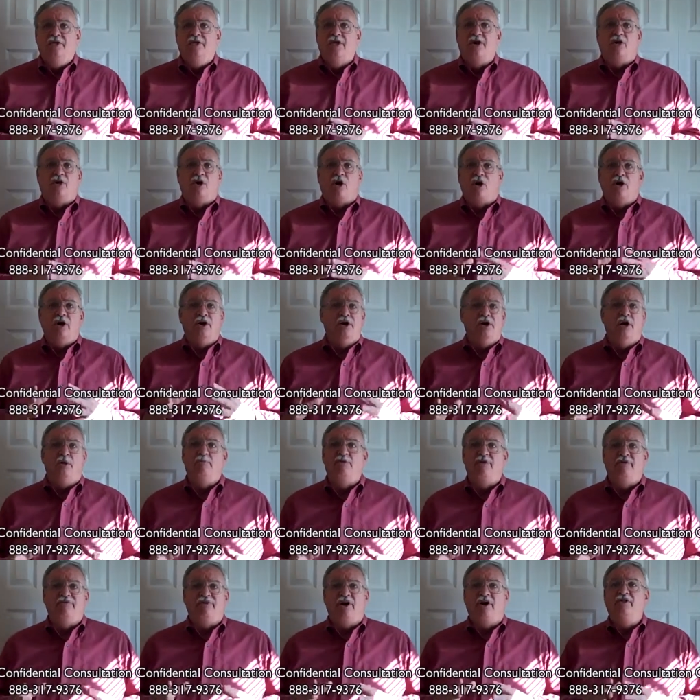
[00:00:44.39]
There are a
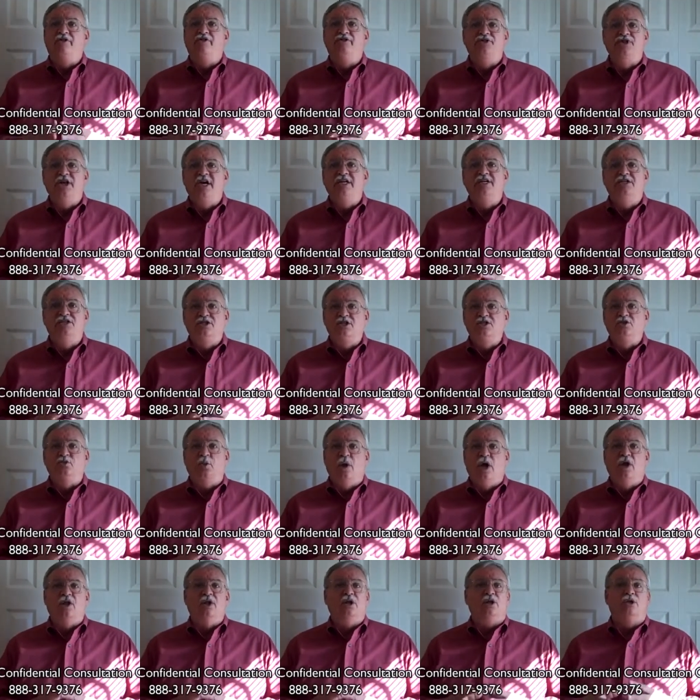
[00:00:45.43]
number of other changes as
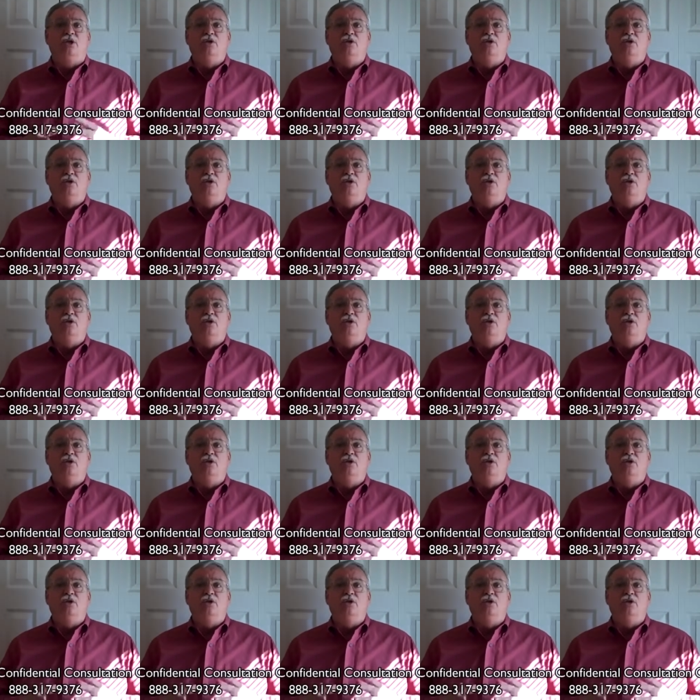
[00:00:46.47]
well,